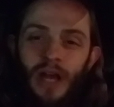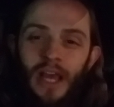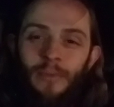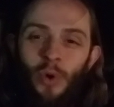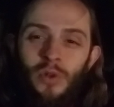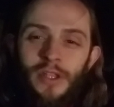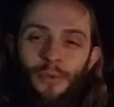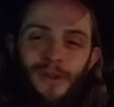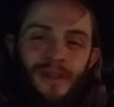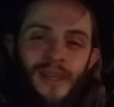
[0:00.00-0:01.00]
I am only
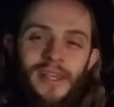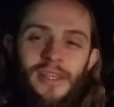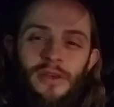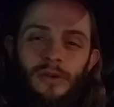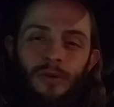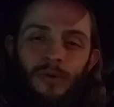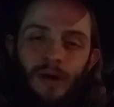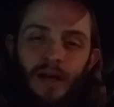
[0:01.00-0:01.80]
relaying you